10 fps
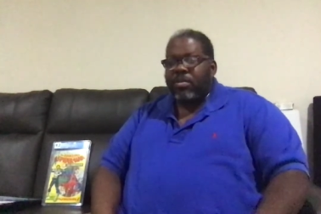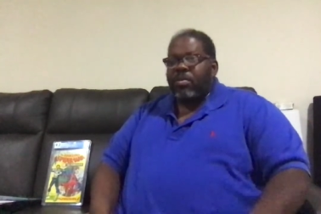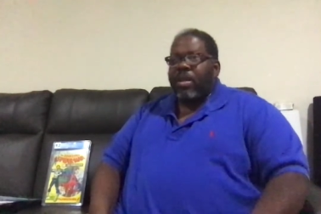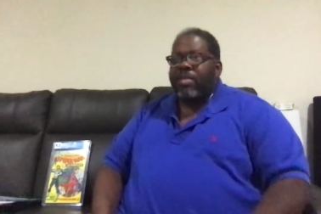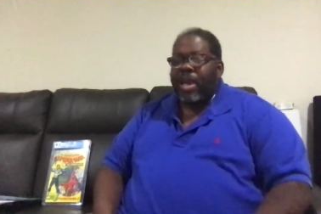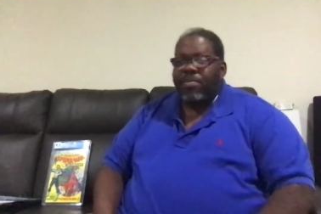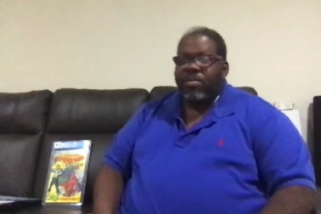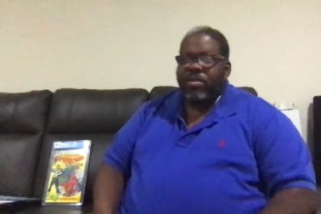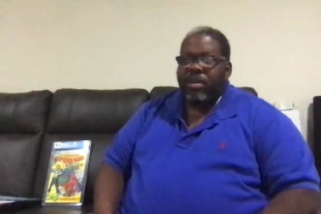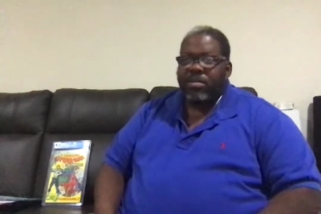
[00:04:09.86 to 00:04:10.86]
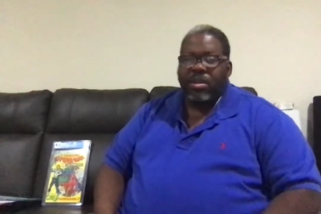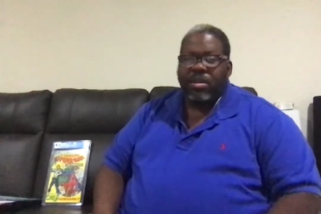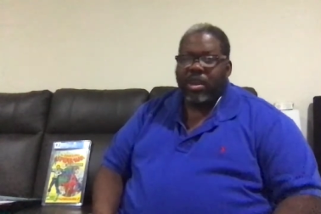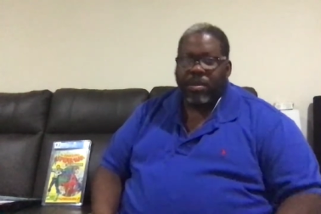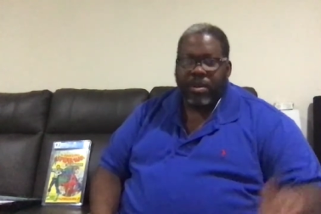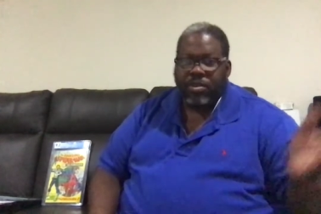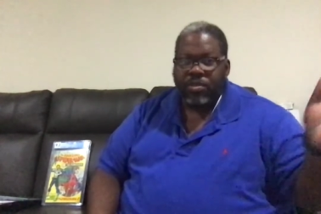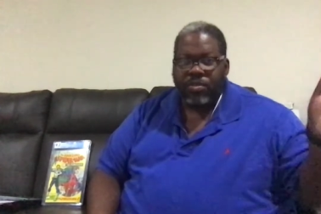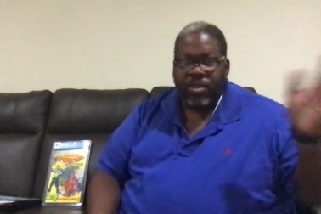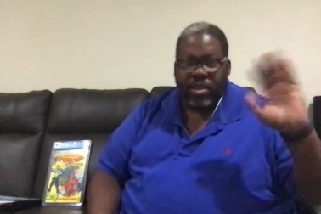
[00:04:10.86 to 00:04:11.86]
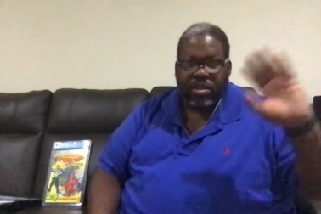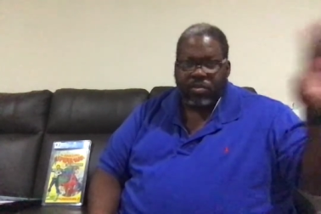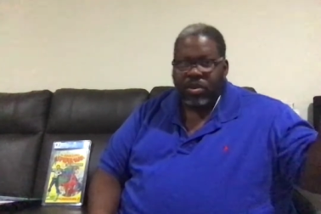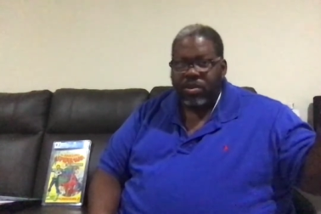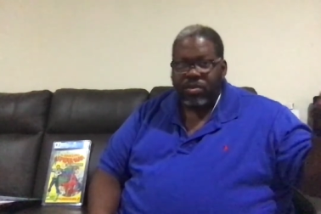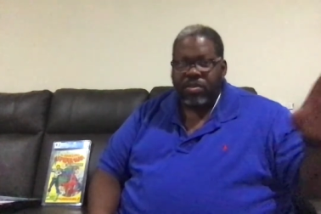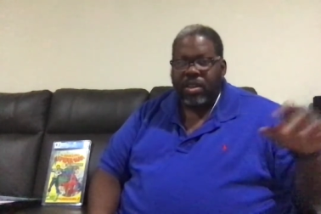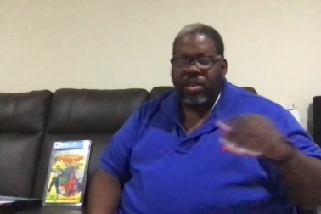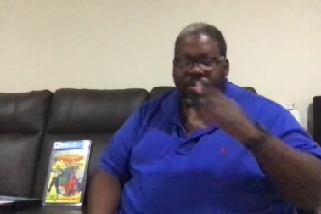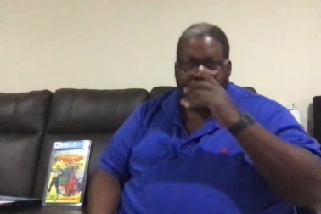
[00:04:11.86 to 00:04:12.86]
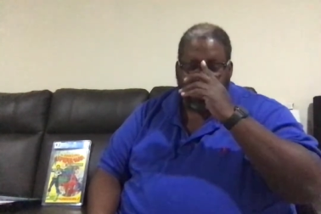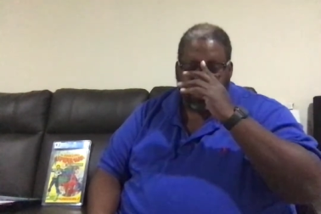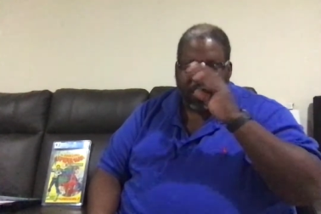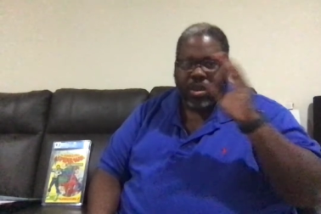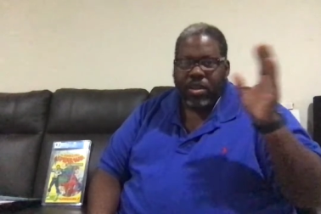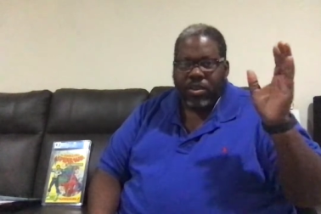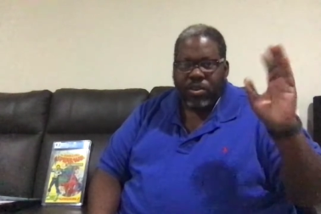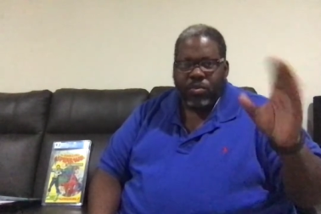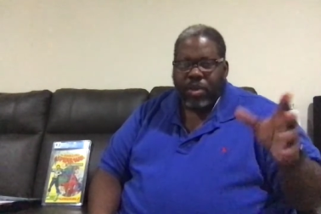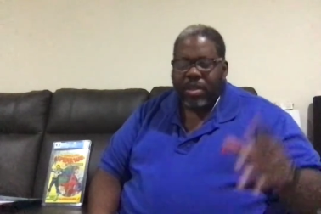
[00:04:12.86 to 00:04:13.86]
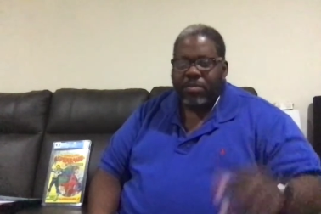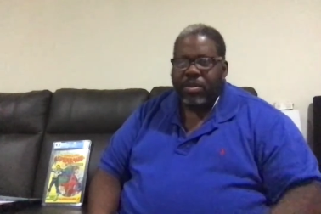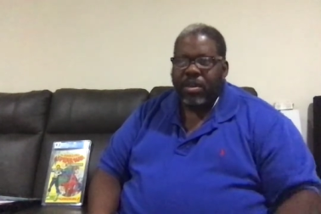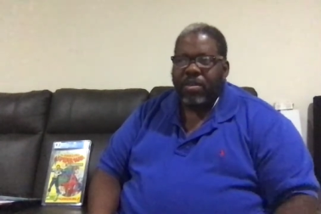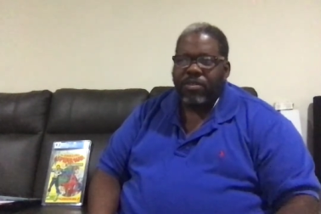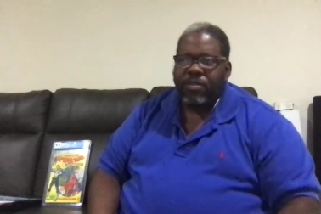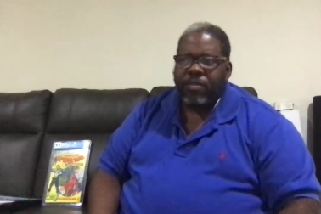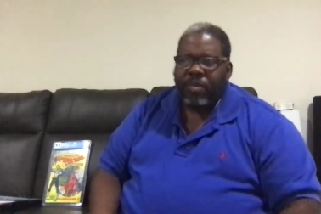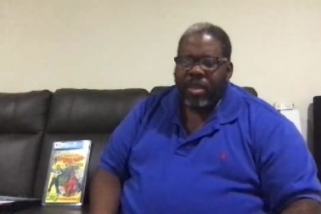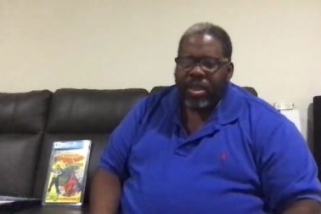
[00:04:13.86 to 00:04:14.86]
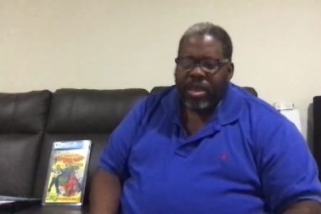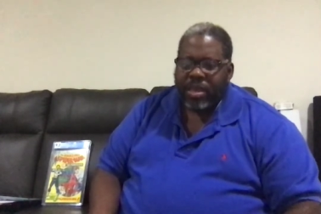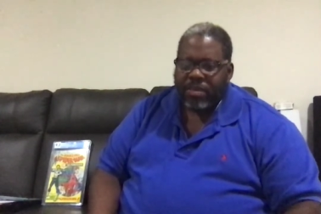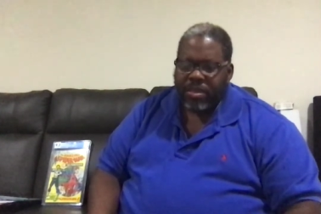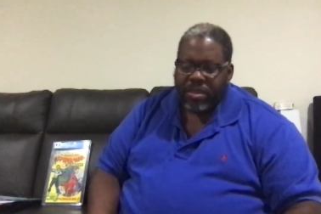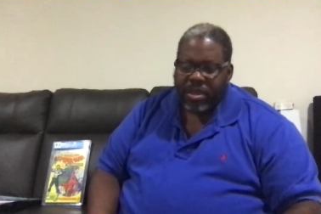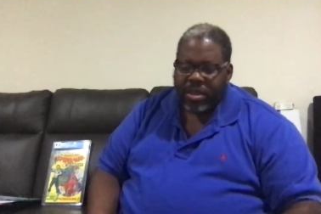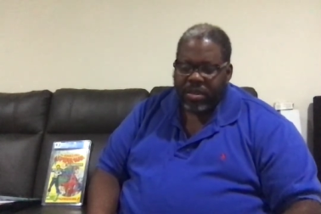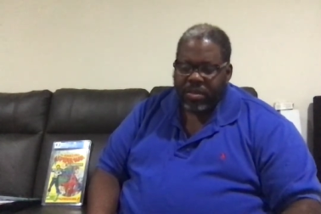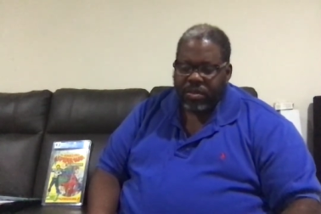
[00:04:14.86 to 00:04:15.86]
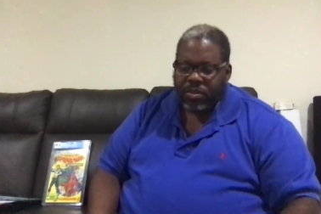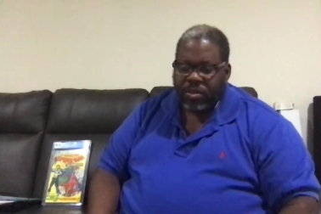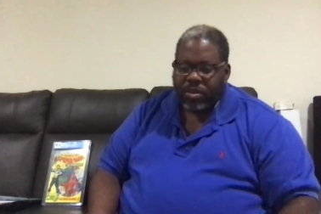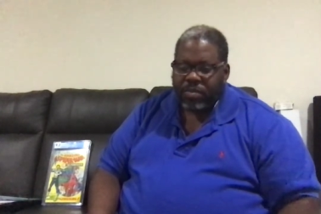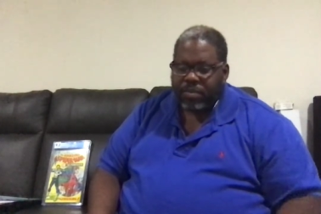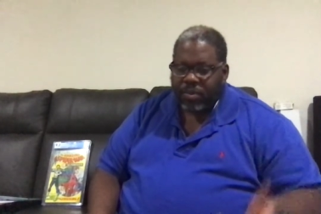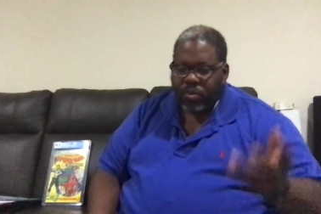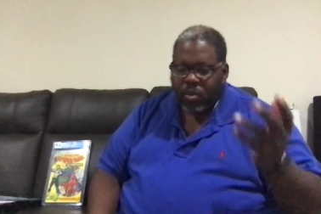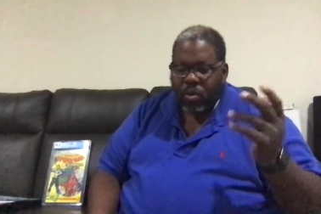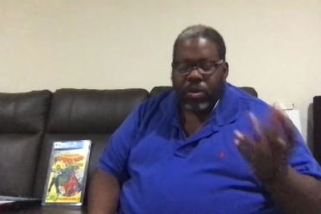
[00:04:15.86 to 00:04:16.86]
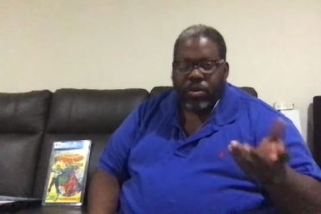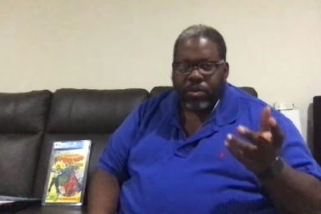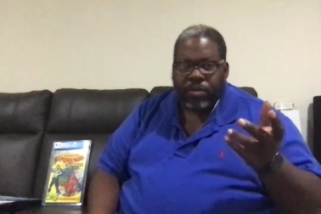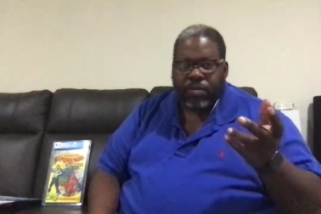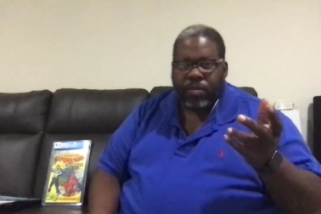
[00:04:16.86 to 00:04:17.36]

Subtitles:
at that point in time, you didn't care about newsstands, didn't want newsstands, you wanted direct, because even then, you could order